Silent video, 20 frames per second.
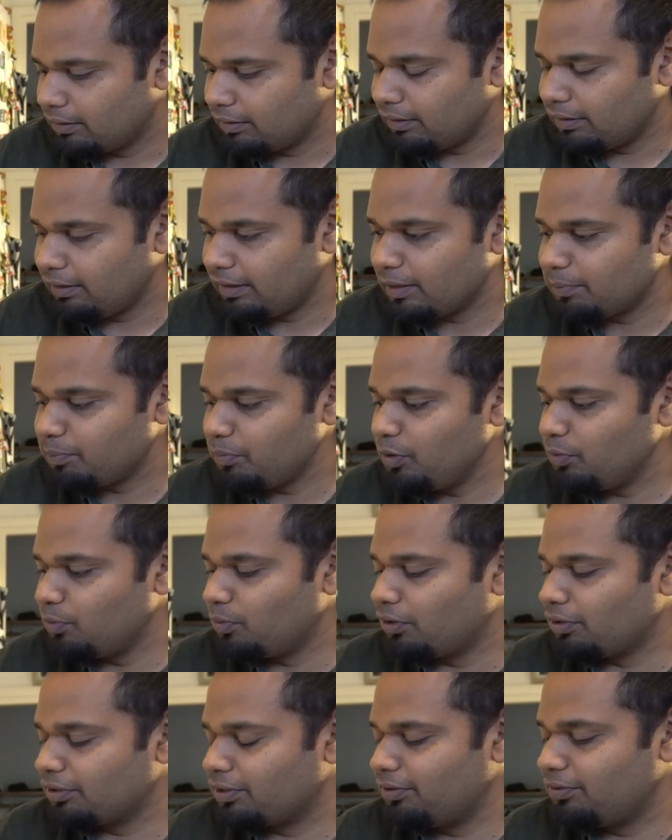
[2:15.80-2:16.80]
Let me
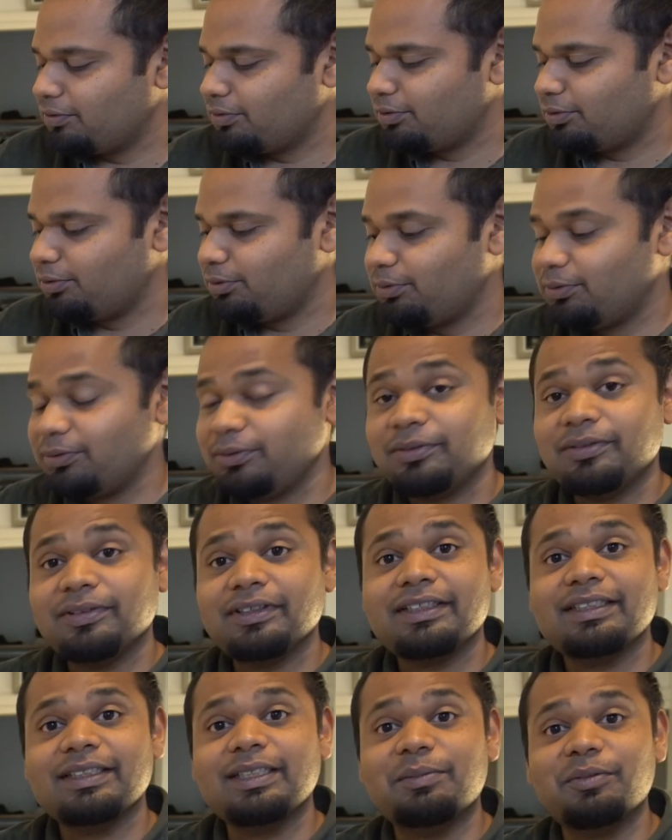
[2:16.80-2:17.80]
walk you through
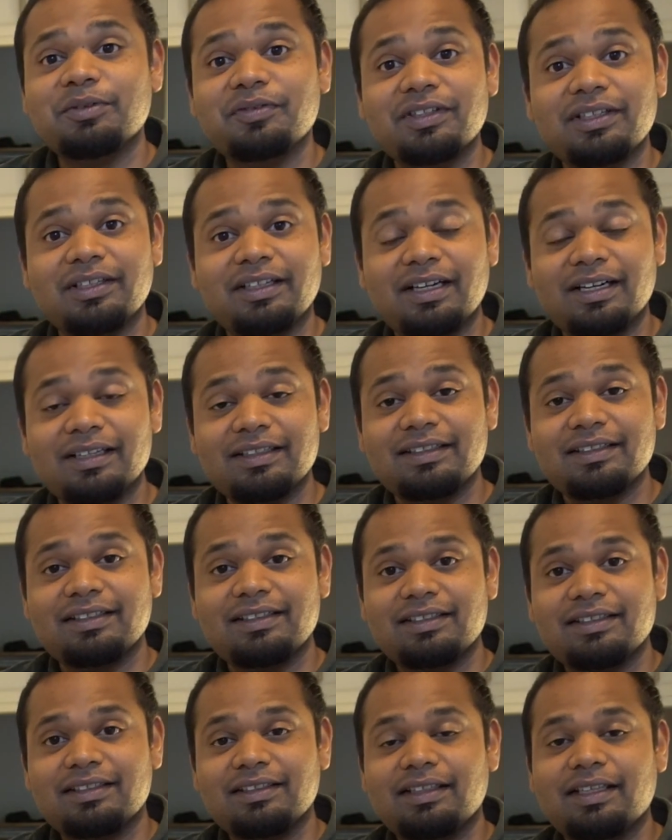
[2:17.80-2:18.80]
some of the
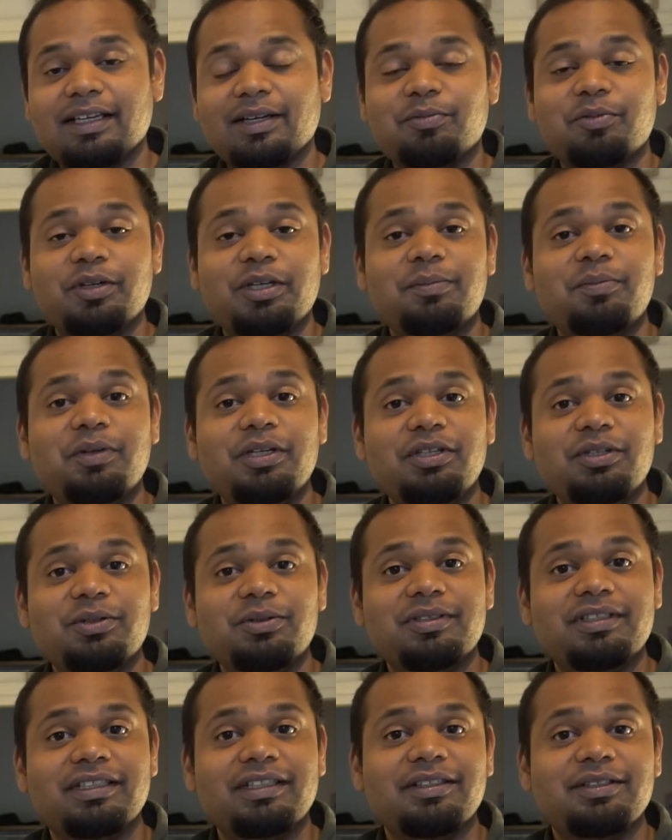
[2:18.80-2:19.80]
nuts that we'll be
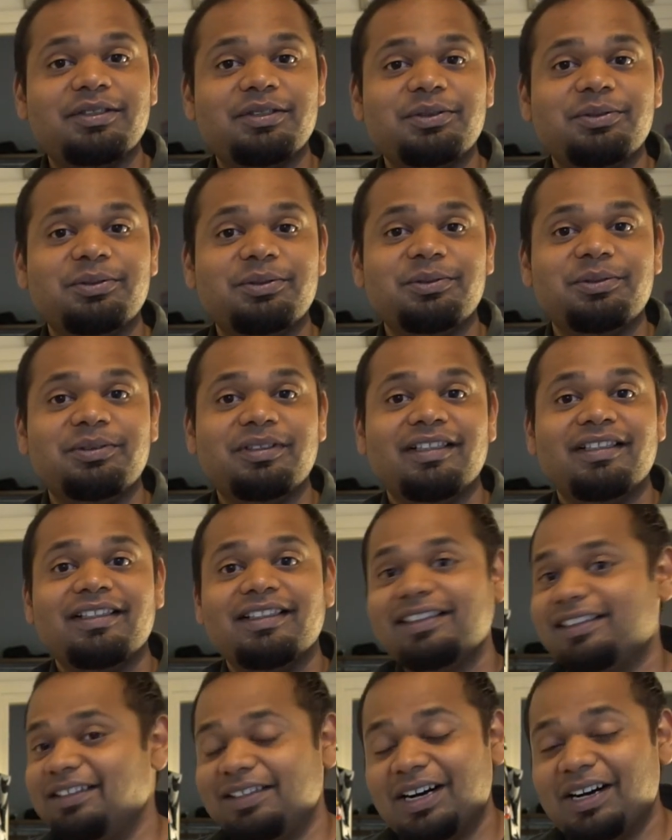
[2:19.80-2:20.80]
using to
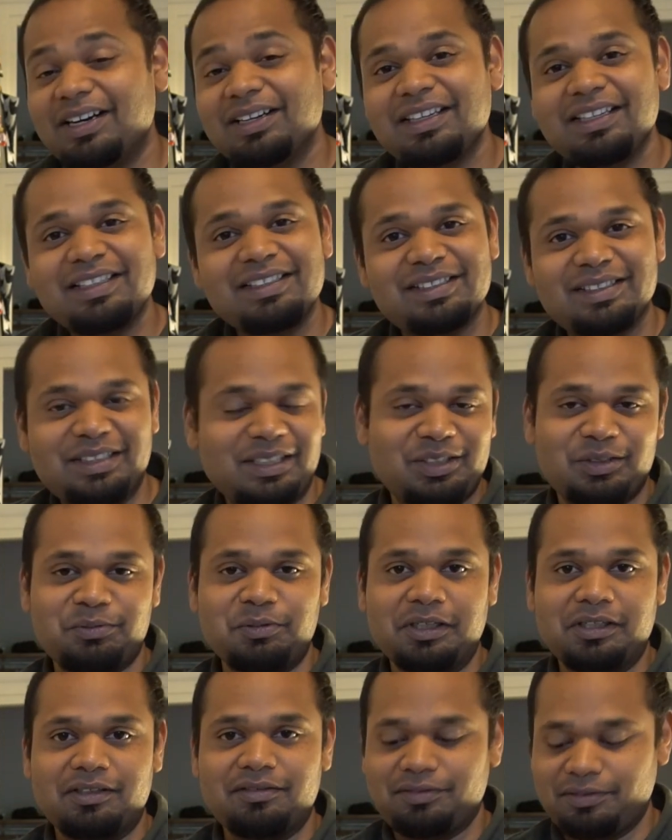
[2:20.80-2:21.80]
garnish this
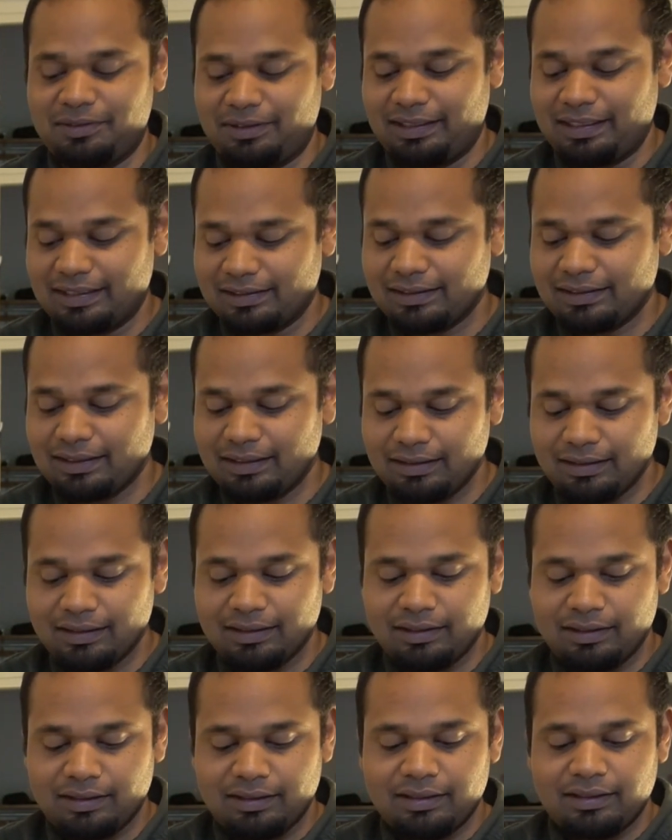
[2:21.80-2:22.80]
wonderful lassi.
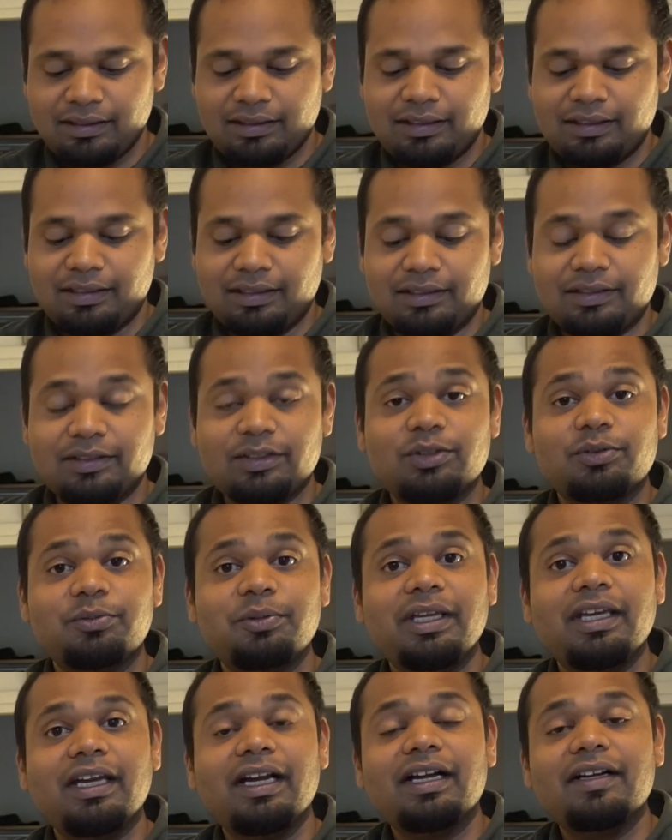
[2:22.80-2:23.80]
So
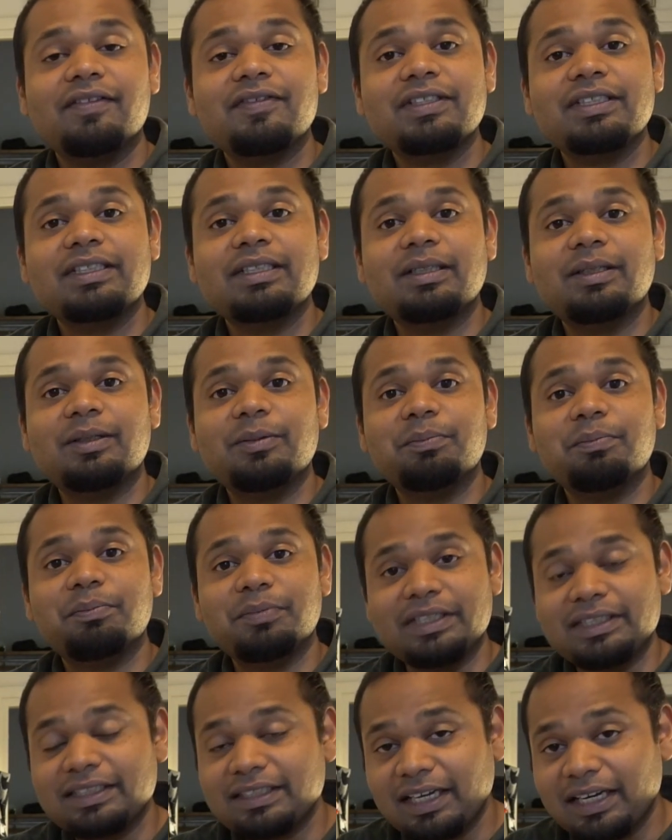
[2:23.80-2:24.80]
we have some
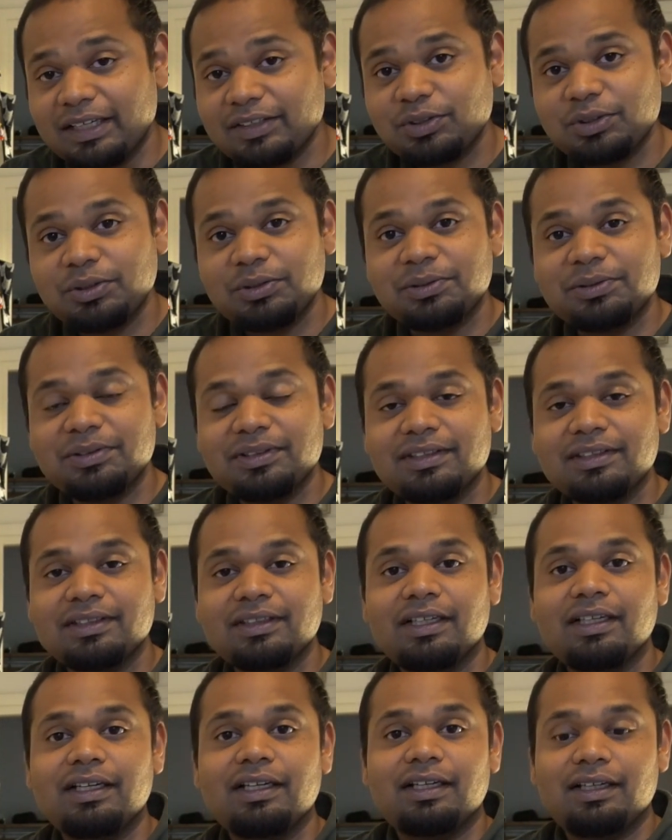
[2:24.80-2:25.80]
pistachios,
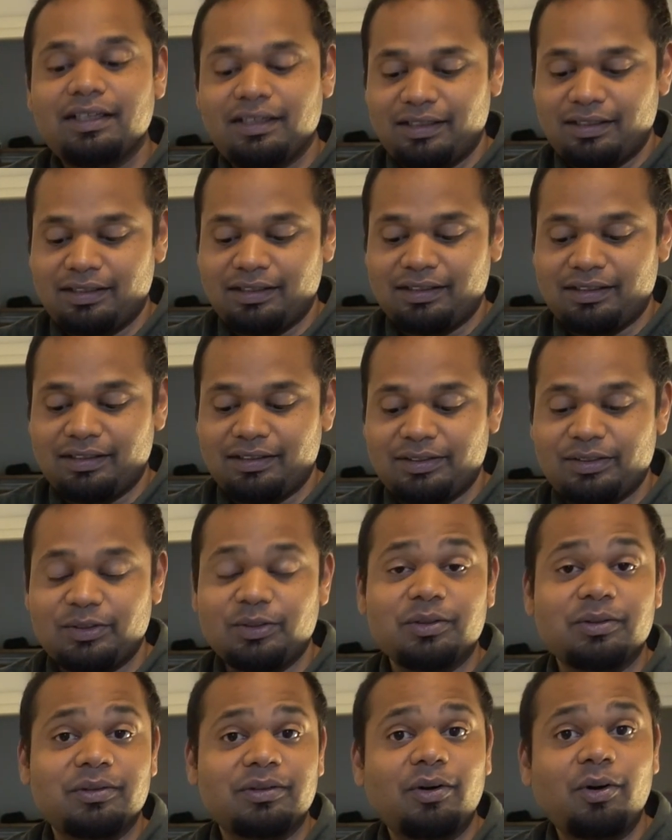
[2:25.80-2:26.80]

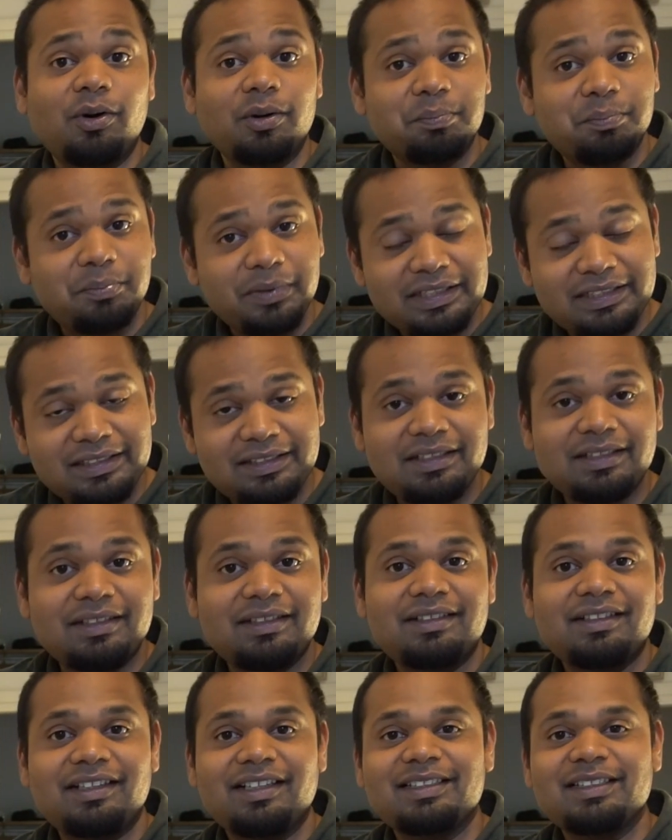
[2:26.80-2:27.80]
or
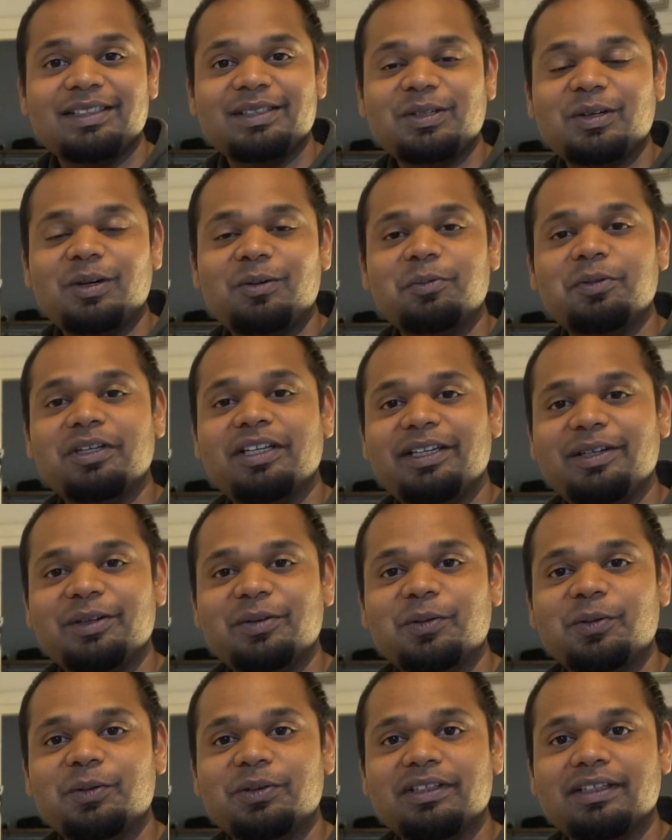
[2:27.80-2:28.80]
pista as is commonly
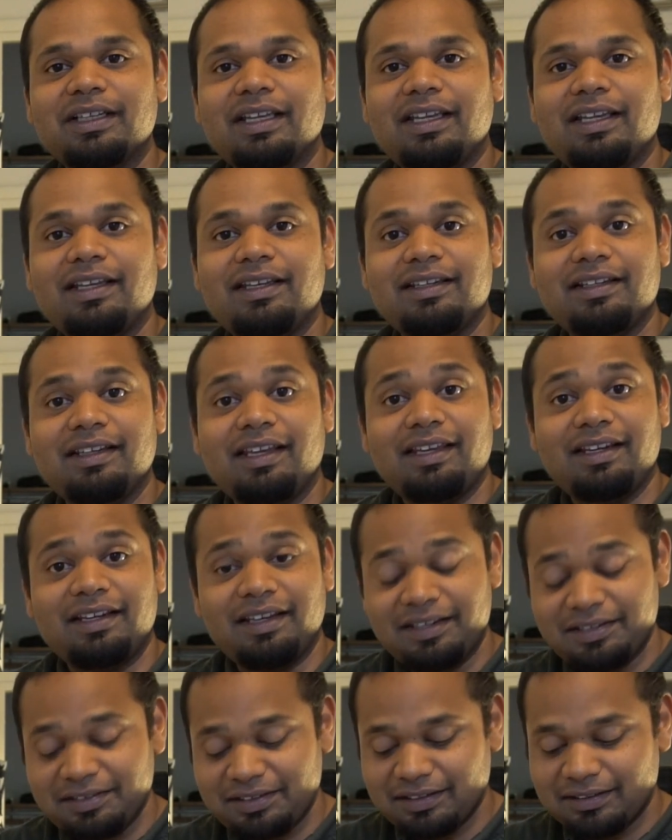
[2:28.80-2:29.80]
known in
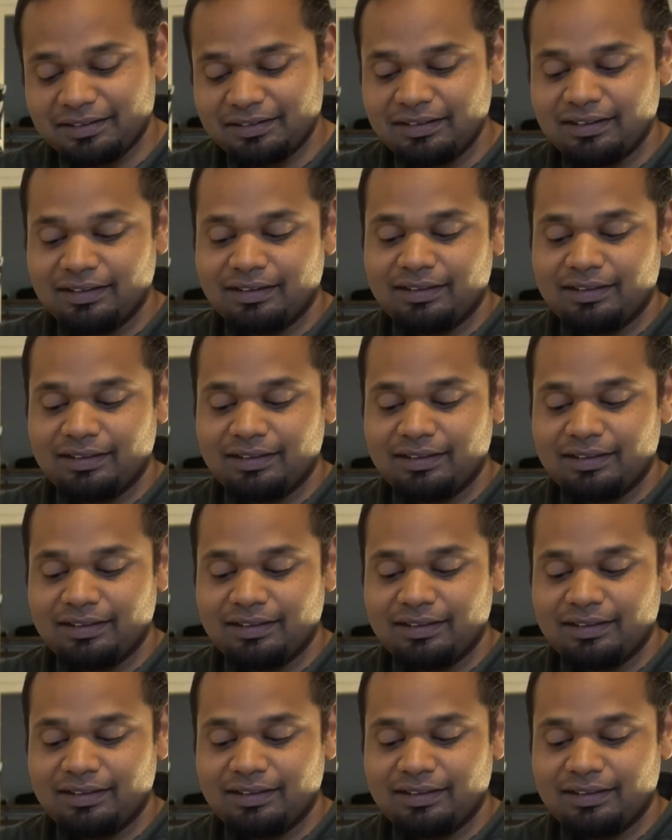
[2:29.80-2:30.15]
India.